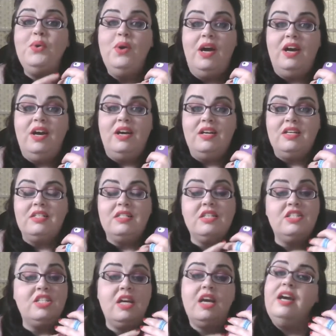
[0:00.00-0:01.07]
hers
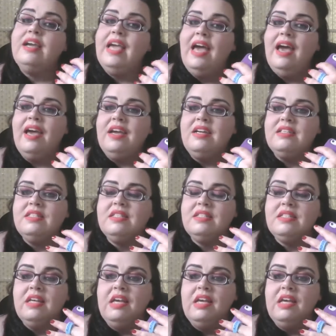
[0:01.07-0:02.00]
to her case